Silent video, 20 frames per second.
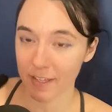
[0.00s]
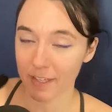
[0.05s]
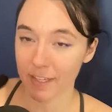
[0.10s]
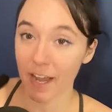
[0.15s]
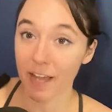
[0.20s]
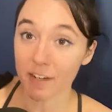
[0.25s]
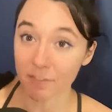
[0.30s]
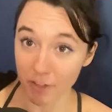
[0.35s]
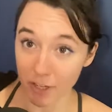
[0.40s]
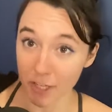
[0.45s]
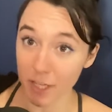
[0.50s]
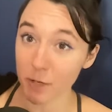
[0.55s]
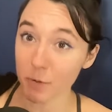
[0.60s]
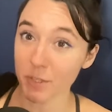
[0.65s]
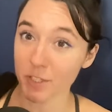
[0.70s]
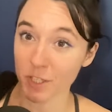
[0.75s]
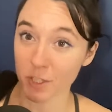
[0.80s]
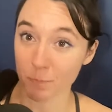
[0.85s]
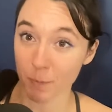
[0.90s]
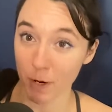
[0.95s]
kind of like he
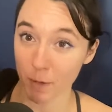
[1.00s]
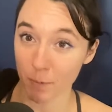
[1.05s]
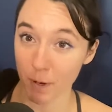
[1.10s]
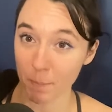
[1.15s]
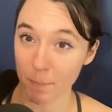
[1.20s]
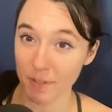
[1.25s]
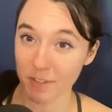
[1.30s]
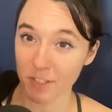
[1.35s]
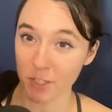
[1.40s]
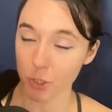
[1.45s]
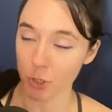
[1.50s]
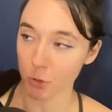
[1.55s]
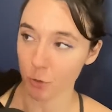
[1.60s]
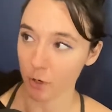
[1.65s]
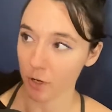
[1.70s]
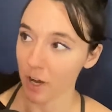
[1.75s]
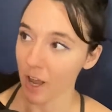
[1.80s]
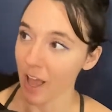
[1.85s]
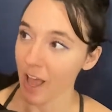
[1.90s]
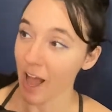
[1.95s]
was inspired by Mitzi
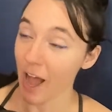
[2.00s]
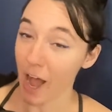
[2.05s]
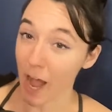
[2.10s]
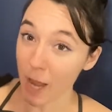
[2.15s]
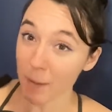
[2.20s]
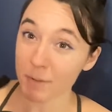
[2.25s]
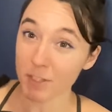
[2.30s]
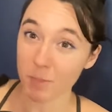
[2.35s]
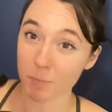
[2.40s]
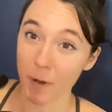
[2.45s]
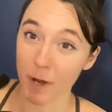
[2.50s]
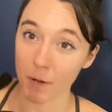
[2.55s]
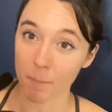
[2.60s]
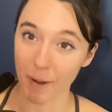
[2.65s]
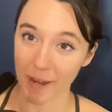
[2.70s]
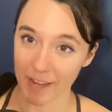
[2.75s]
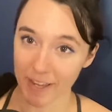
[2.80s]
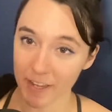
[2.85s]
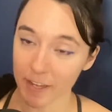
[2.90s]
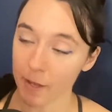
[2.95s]
Shore, I'm inspired
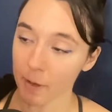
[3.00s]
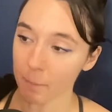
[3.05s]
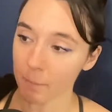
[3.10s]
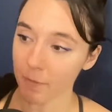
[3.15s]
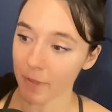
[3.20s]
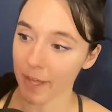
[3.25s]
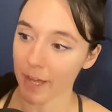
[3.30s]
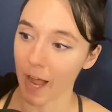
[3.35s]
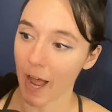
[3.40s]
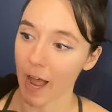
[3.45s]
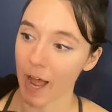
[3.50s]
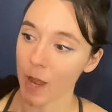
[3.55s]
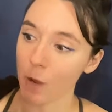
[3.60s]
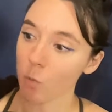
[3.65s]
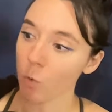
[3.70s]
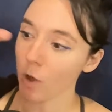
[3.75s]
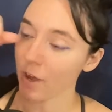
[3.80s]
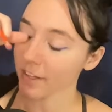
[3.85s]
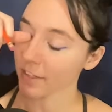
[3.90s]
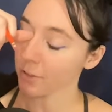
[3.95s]
by him. Like, I
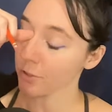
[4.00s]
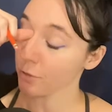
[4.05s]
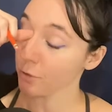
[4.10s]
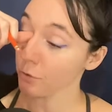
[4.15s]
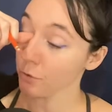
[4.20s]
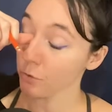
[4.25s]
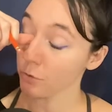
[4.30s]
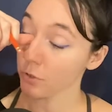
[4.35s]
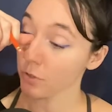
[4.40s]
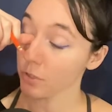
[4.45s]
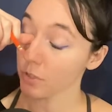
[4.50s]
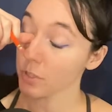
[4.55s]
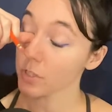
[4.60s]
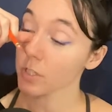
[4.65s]
want to